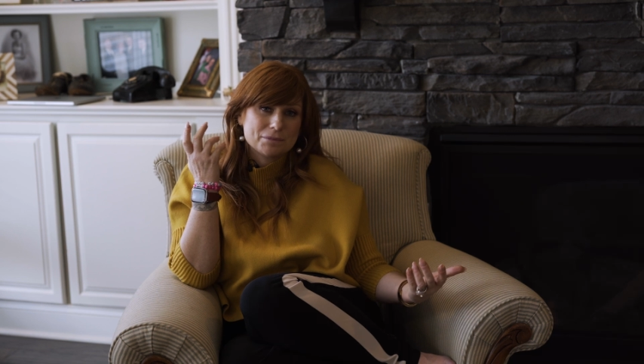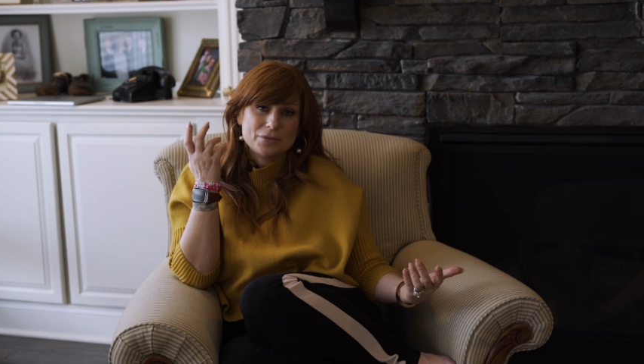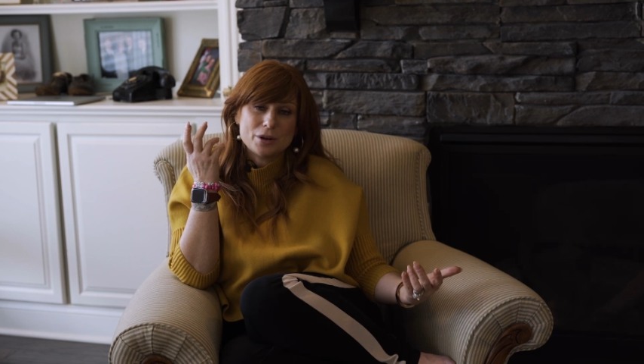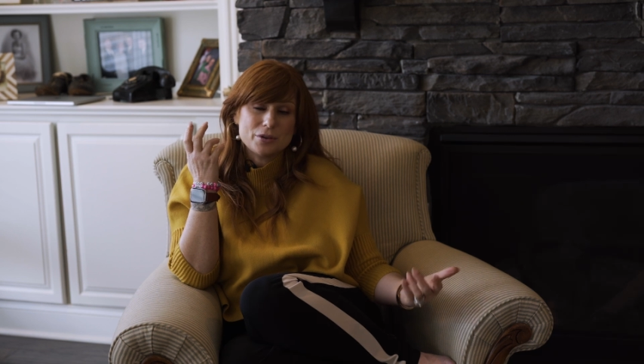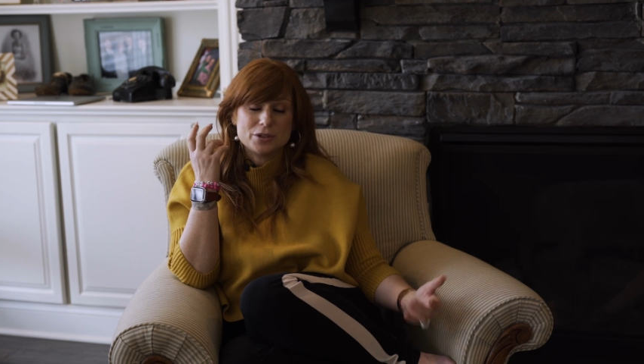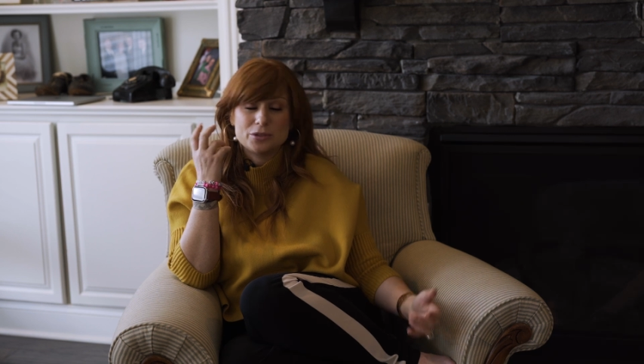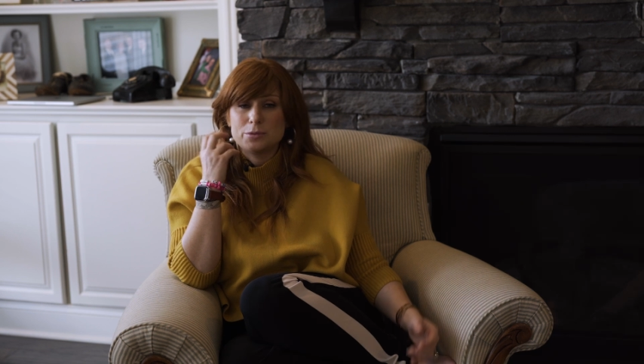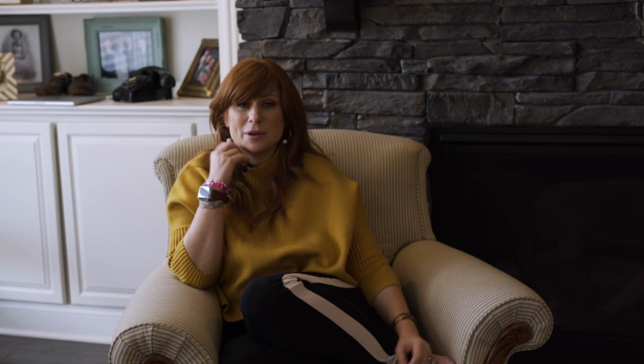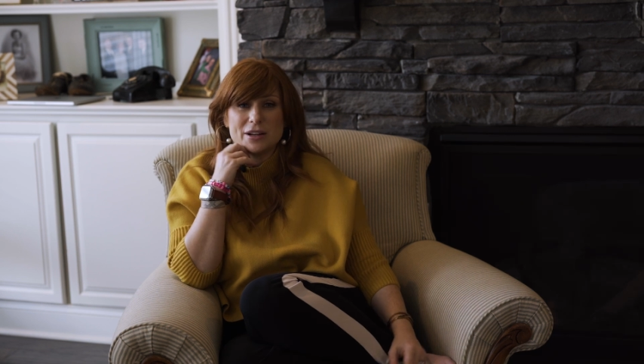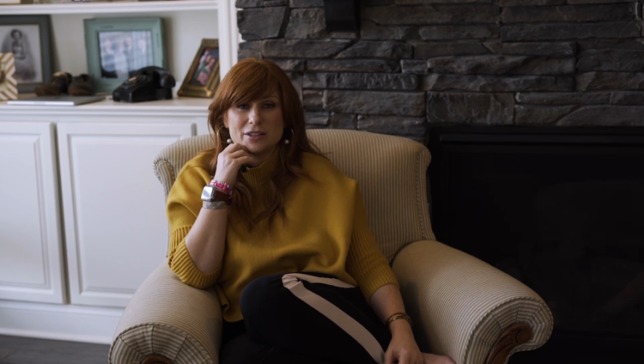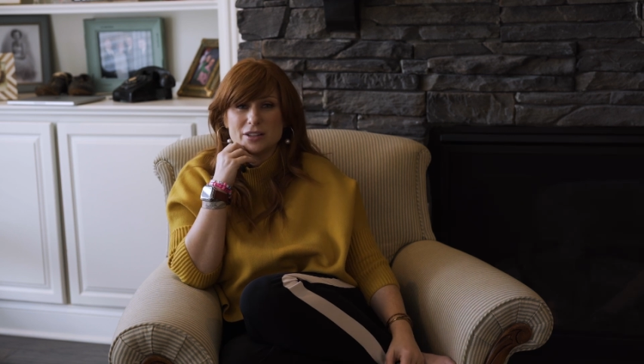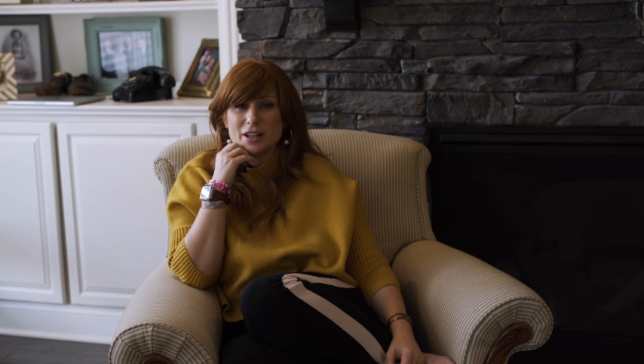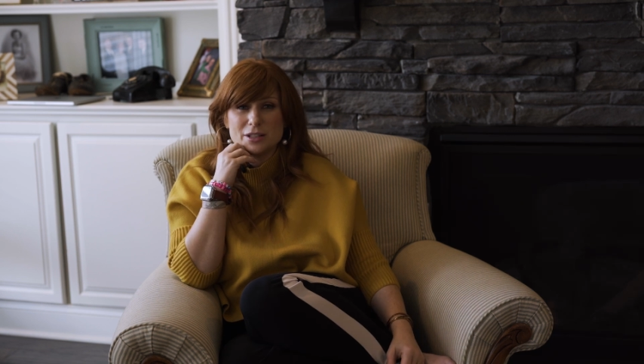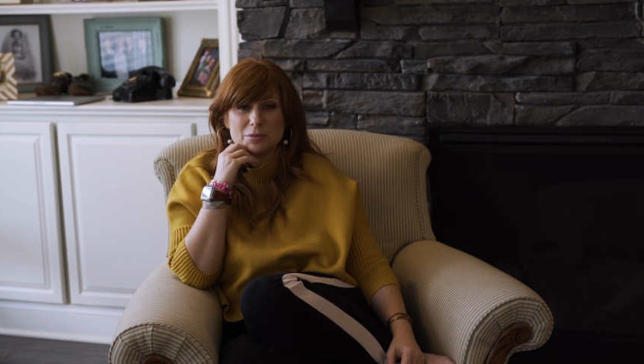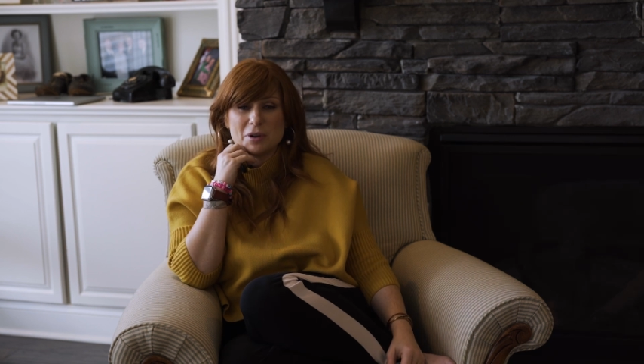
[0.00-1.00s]
no disrespect
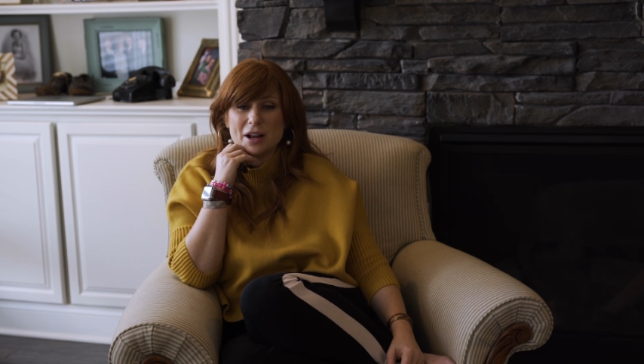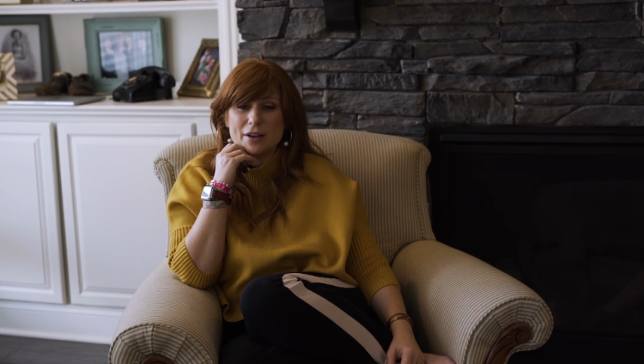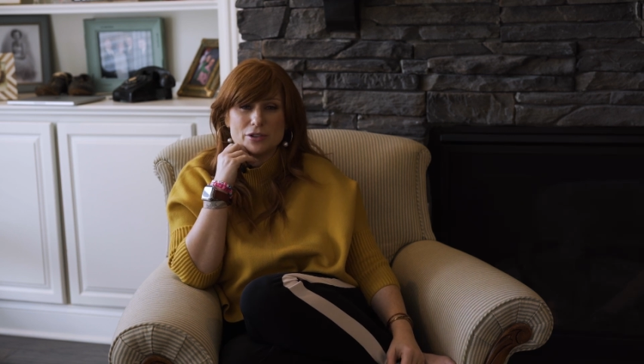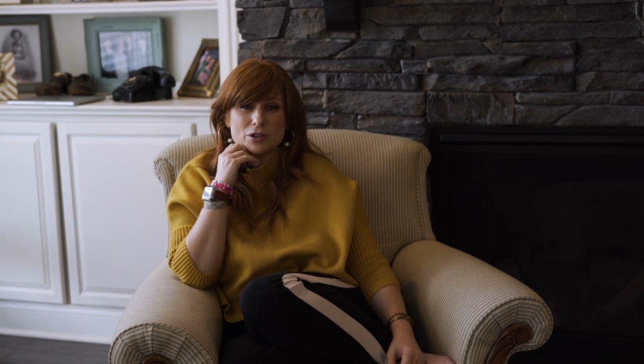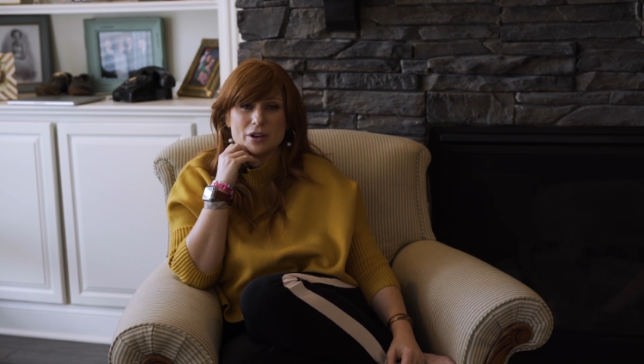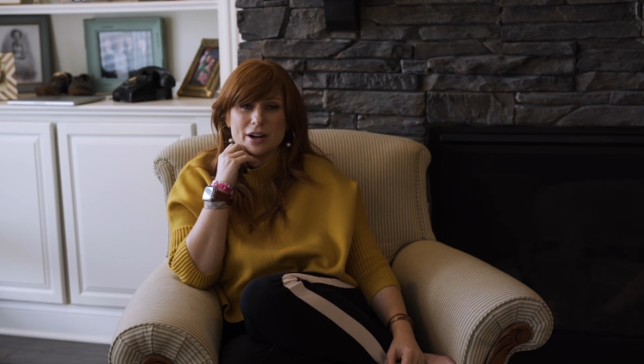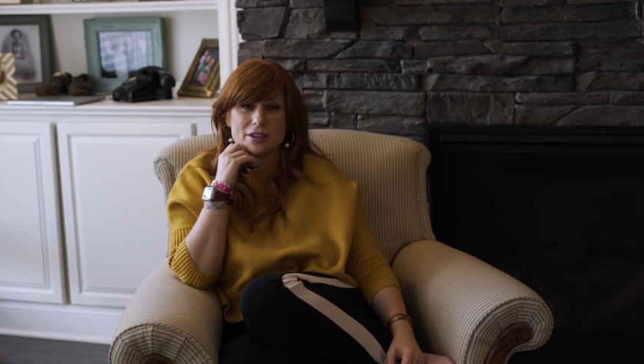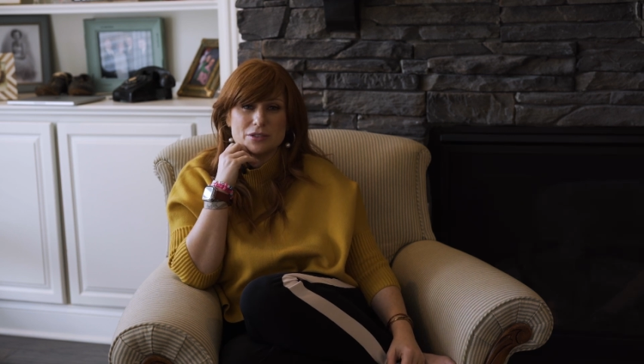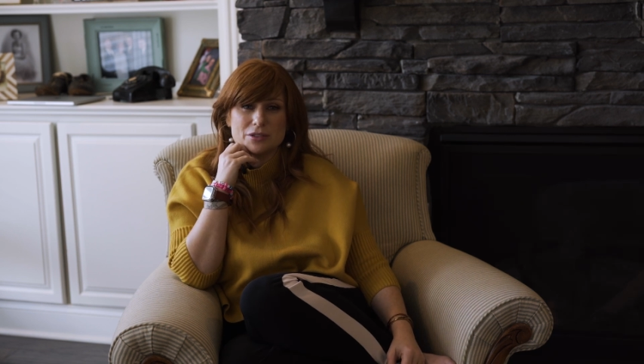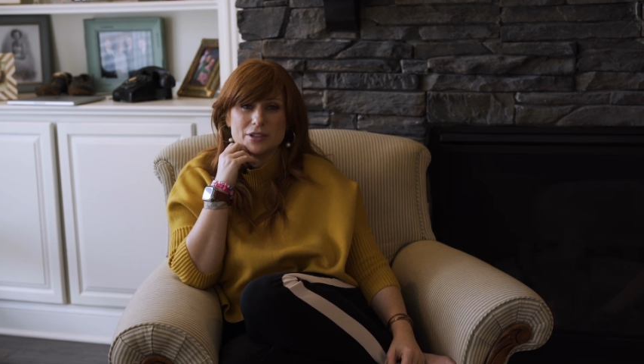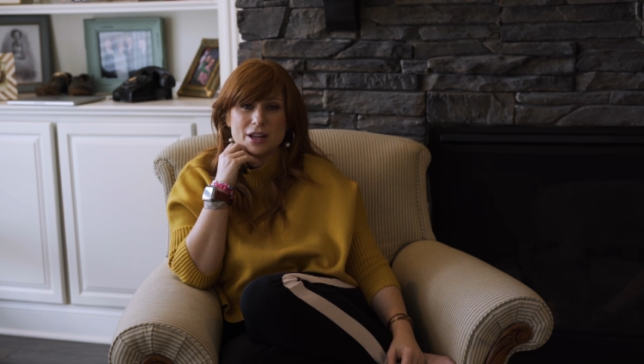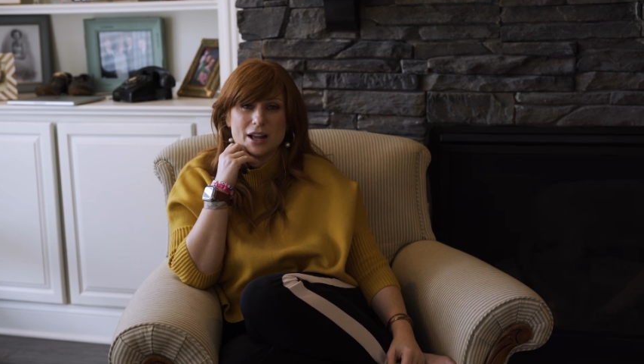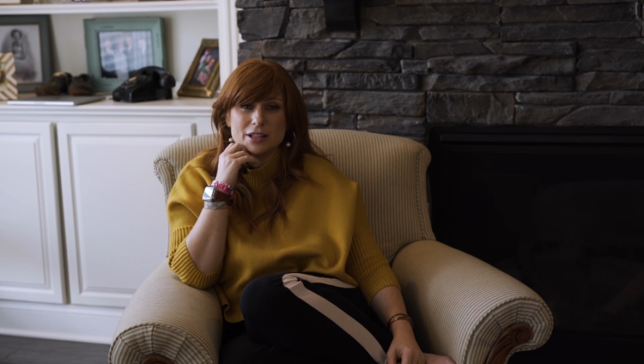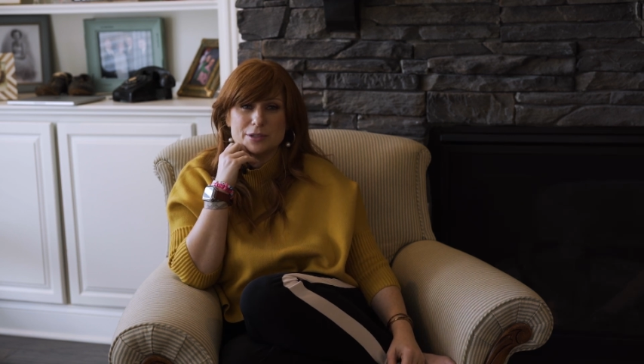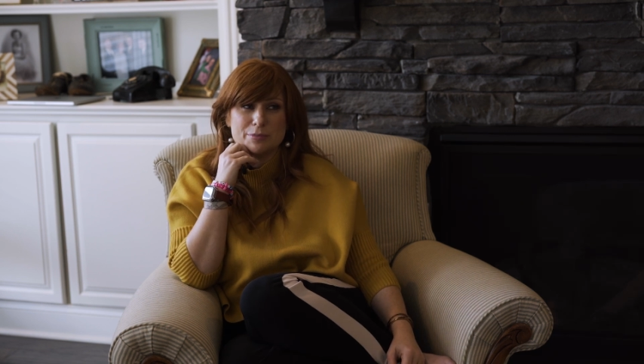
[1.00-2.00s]
to the customer avatar
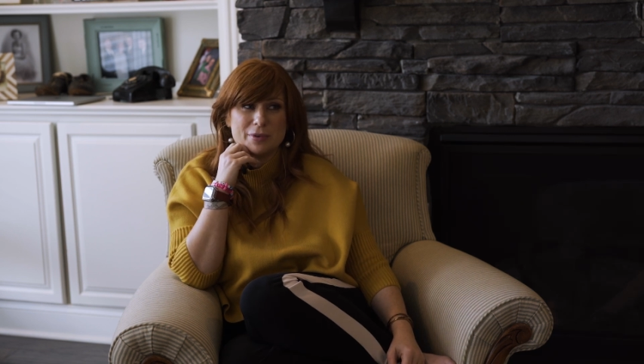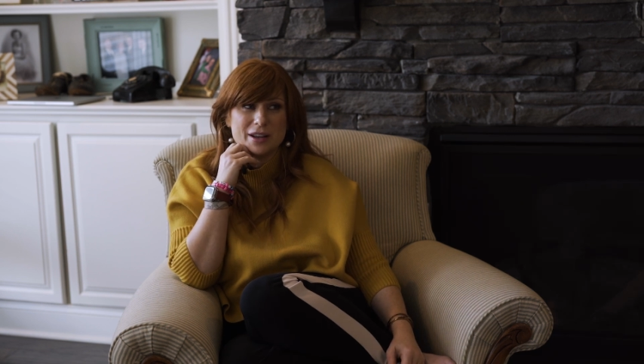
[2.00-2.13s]
exercise,